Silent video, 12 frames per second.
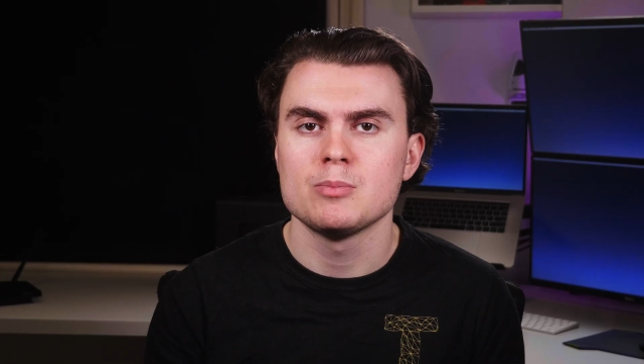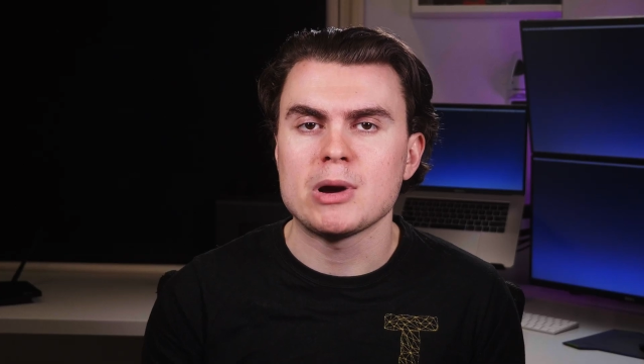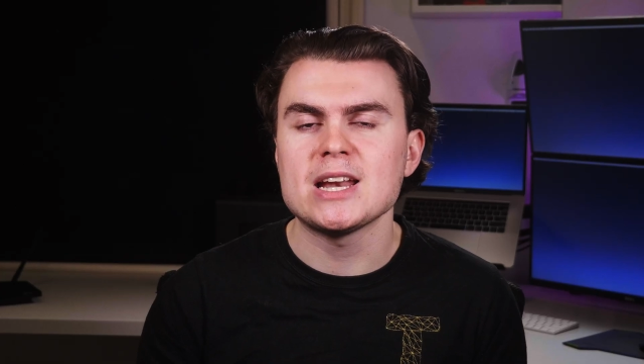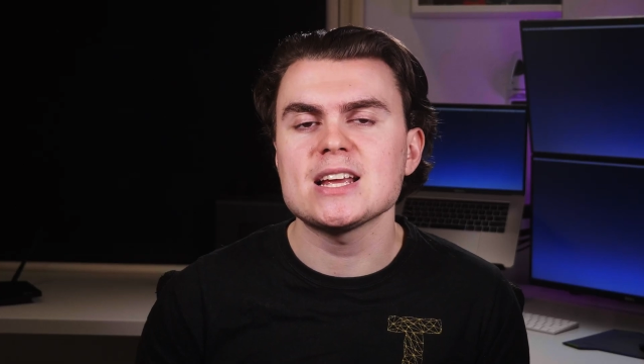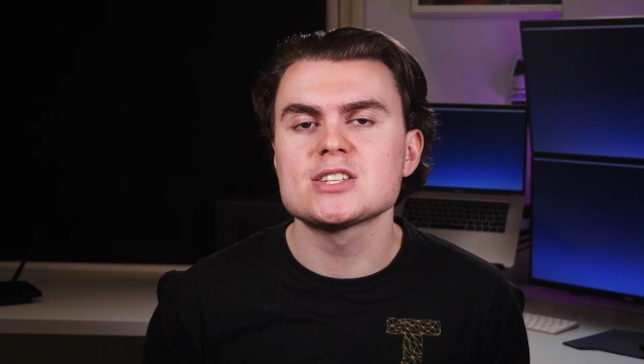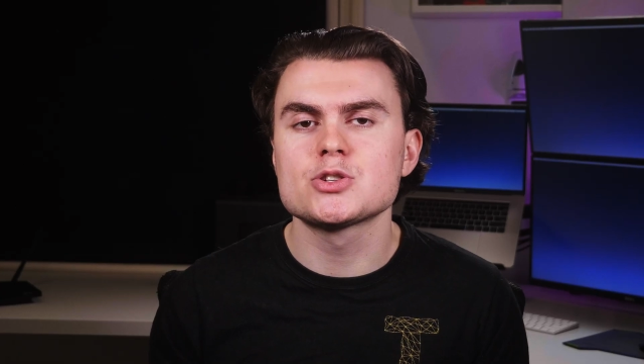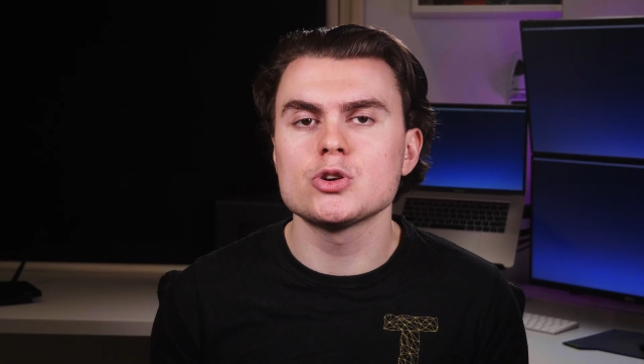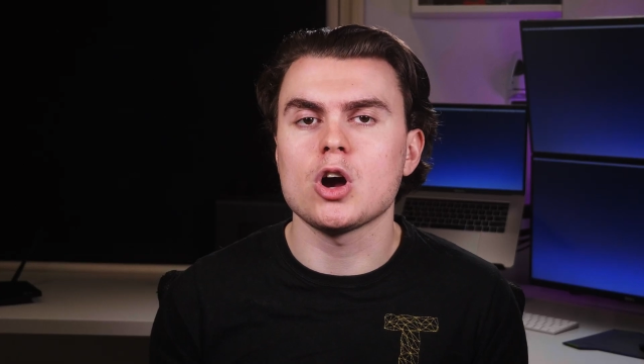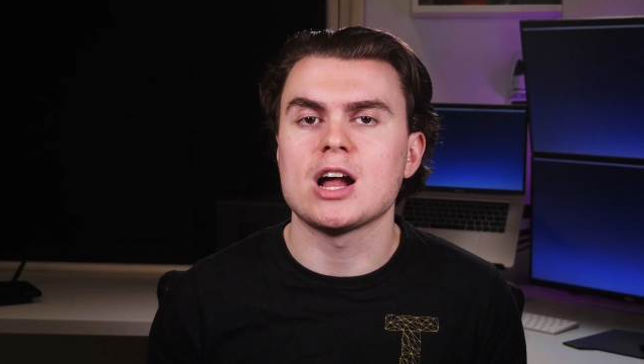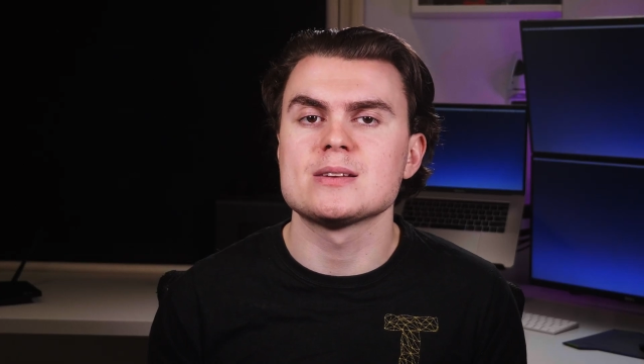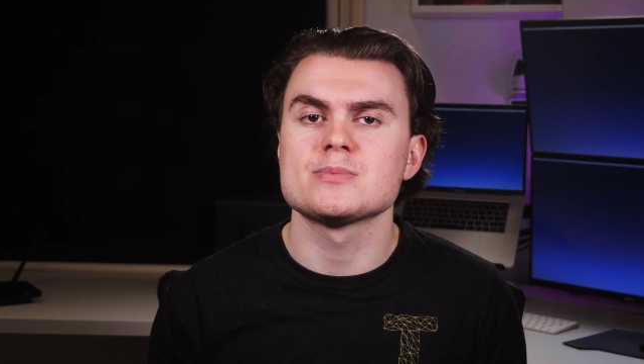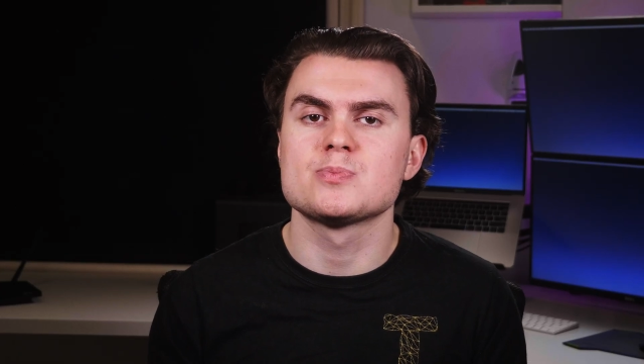My next 2
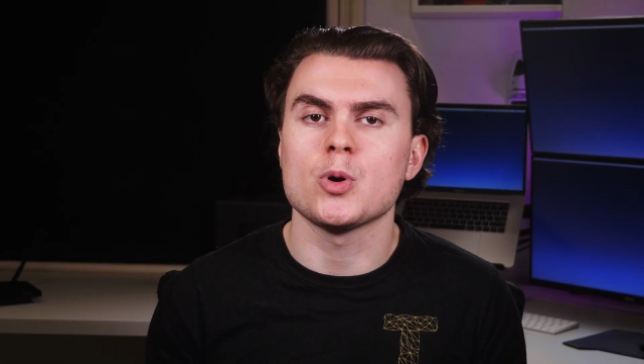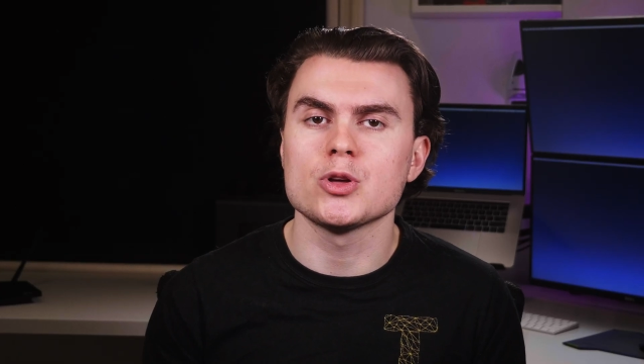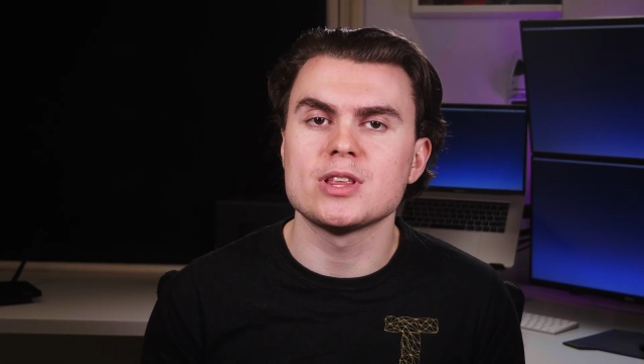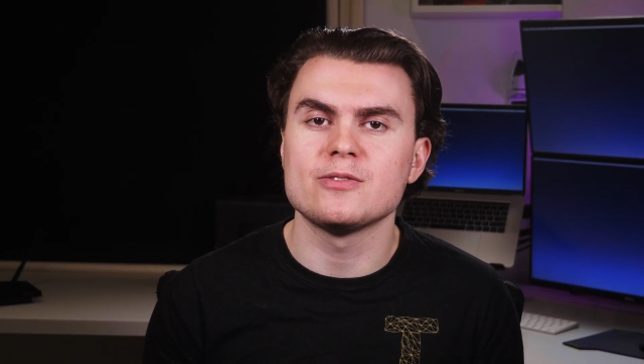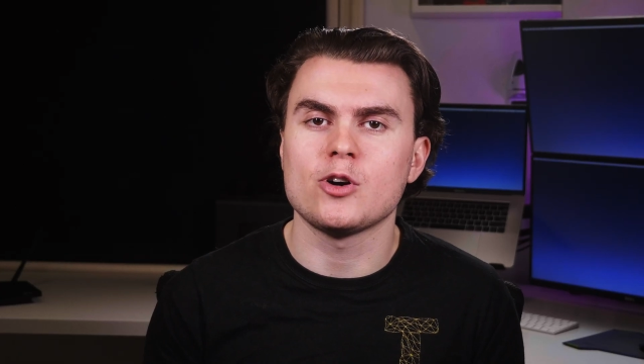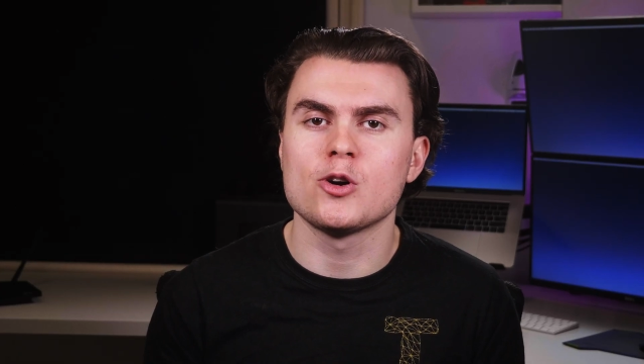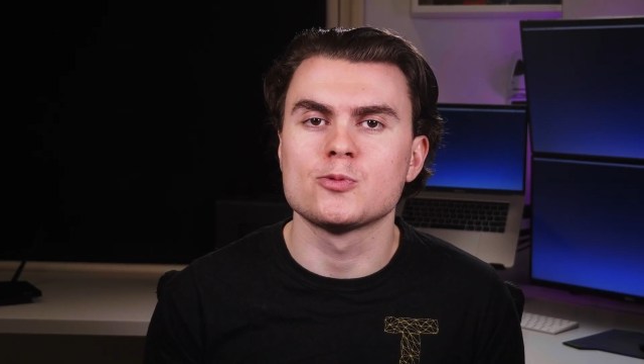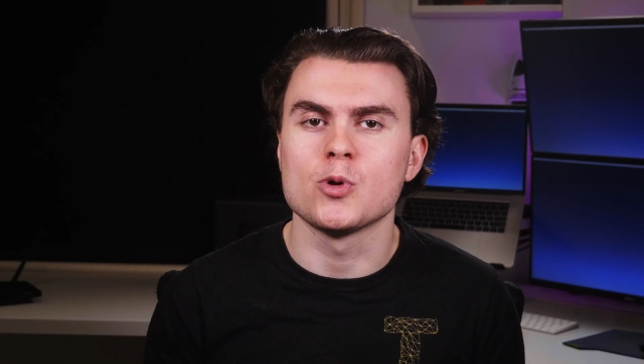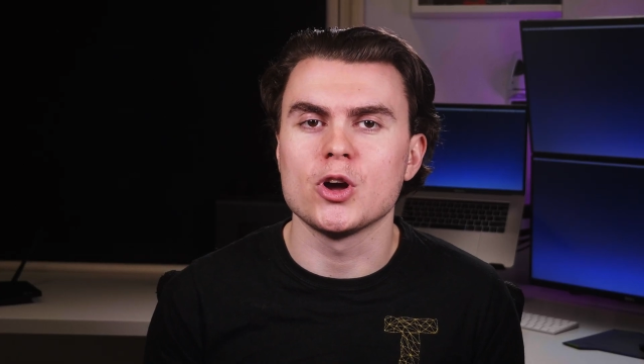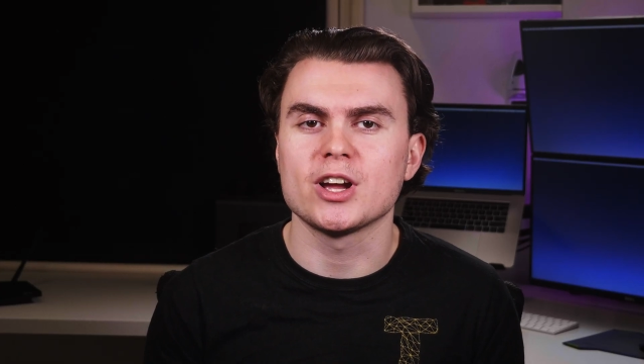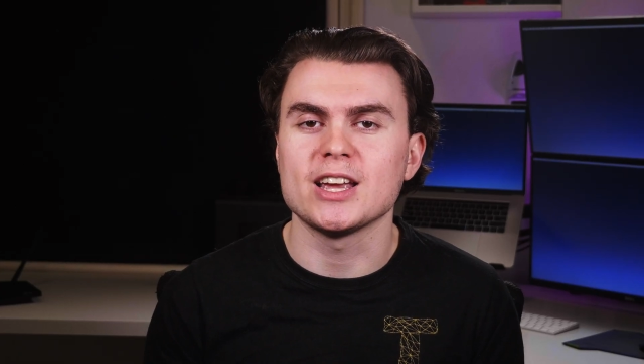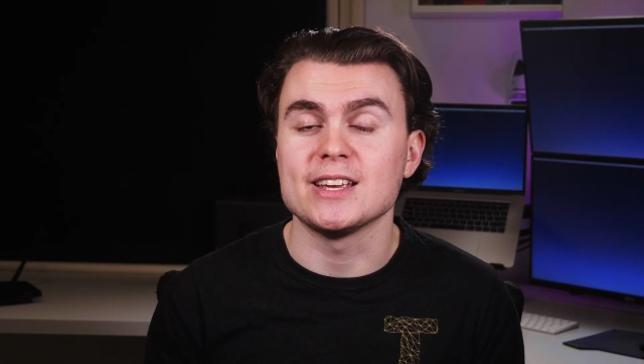items both involved
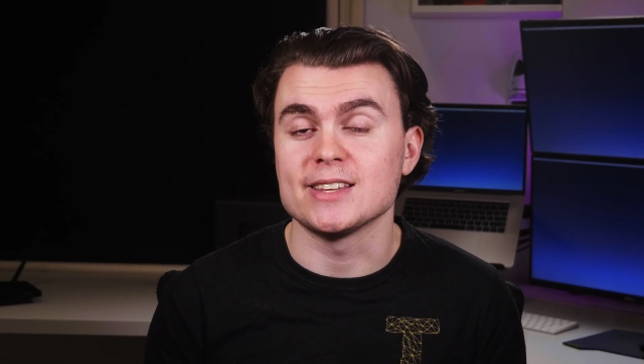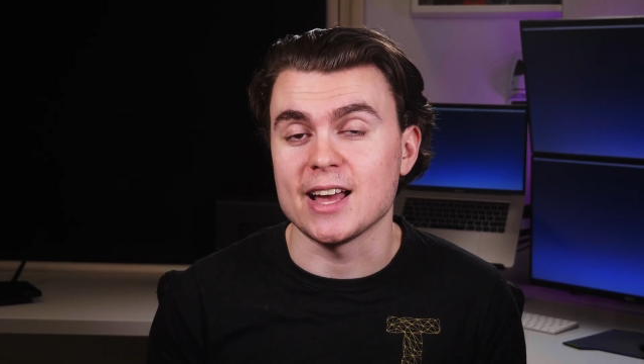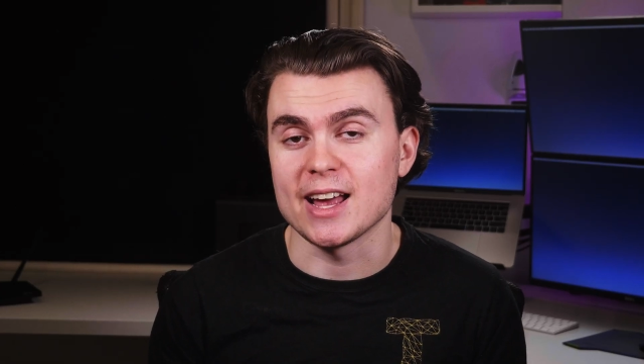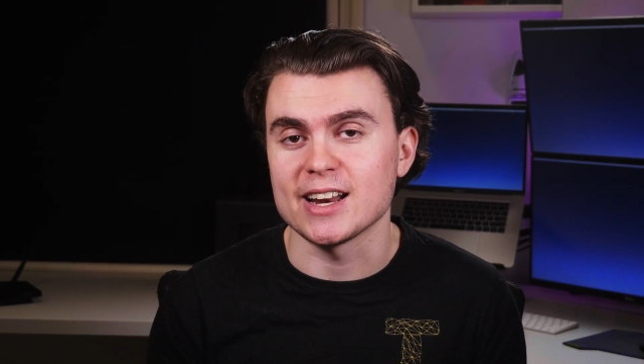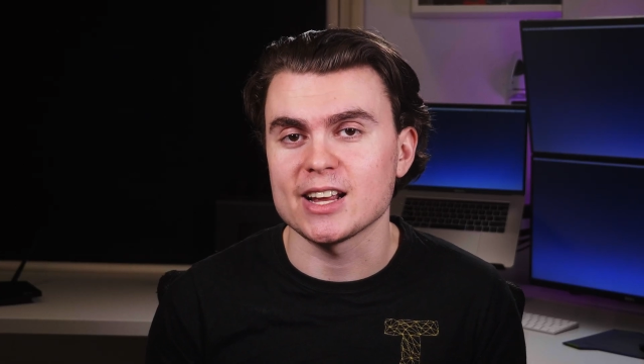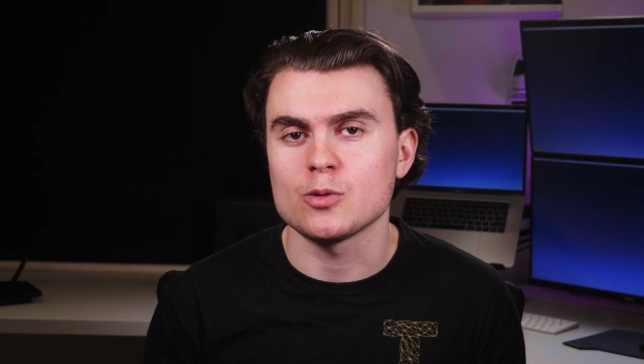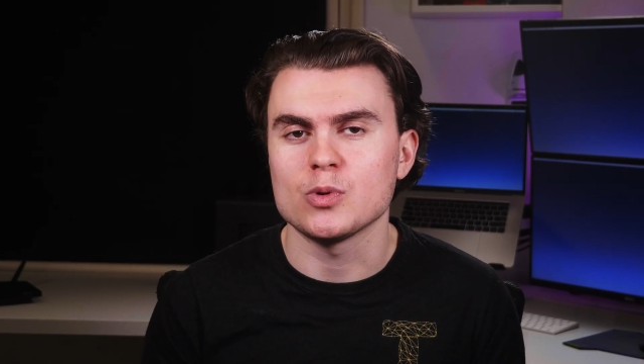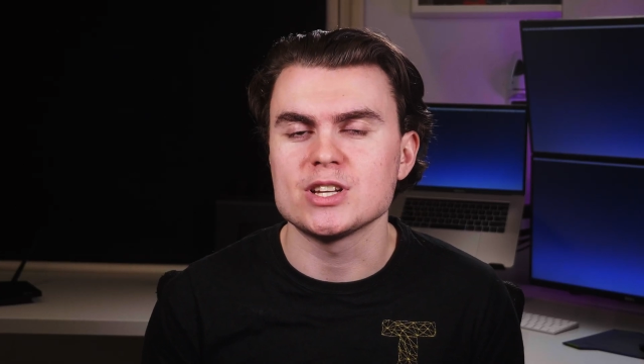work in the attic,